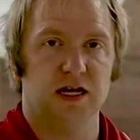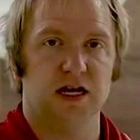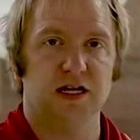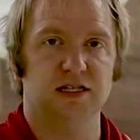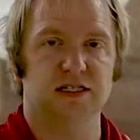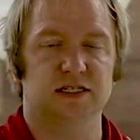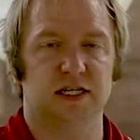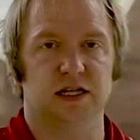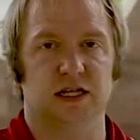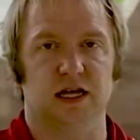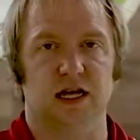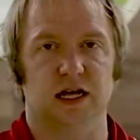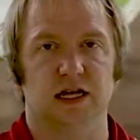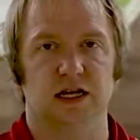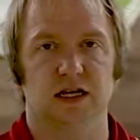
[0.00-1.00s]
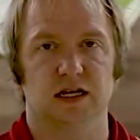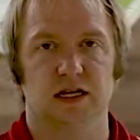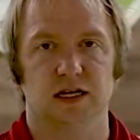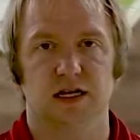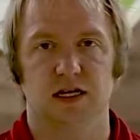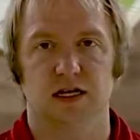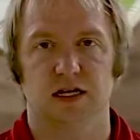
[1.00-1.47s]
instantly
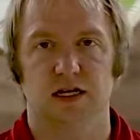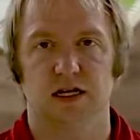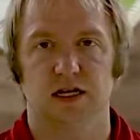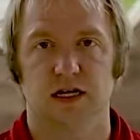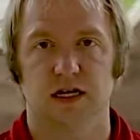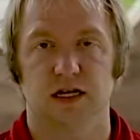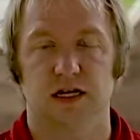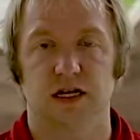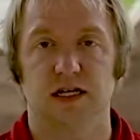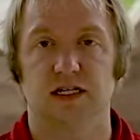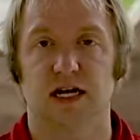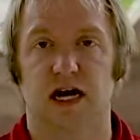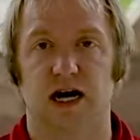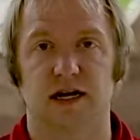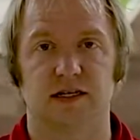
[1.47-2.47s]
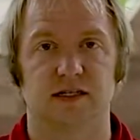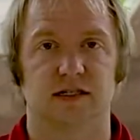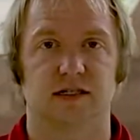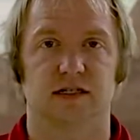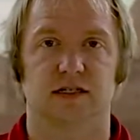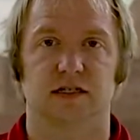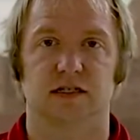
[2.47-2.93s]
he dies.
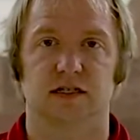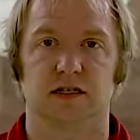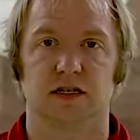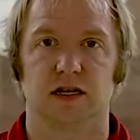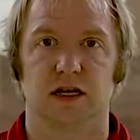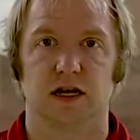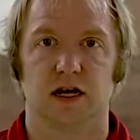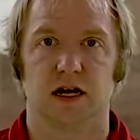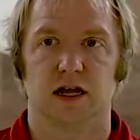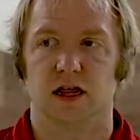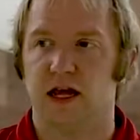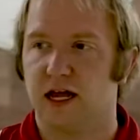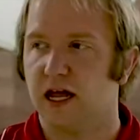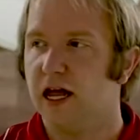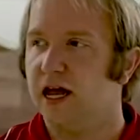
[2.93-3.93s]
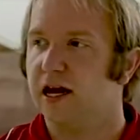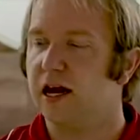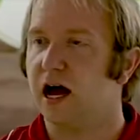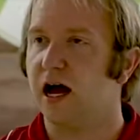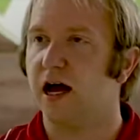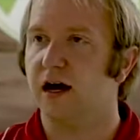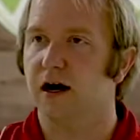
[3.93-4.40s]
Like,
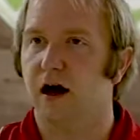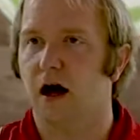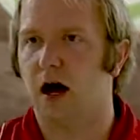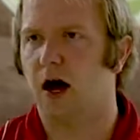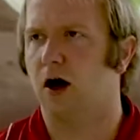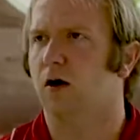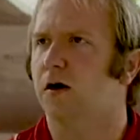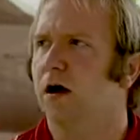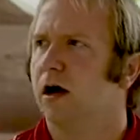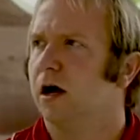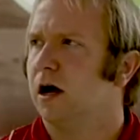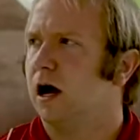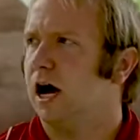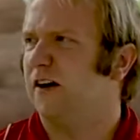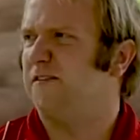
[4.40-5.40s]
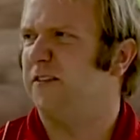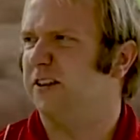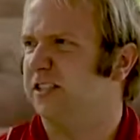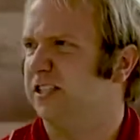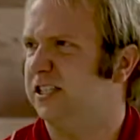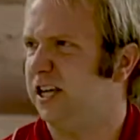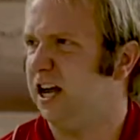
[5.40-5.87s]
not, oh, I feel
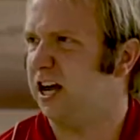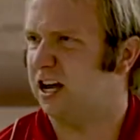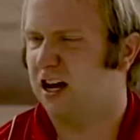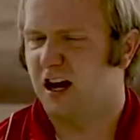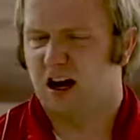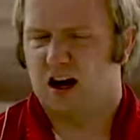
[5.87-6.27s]
sick,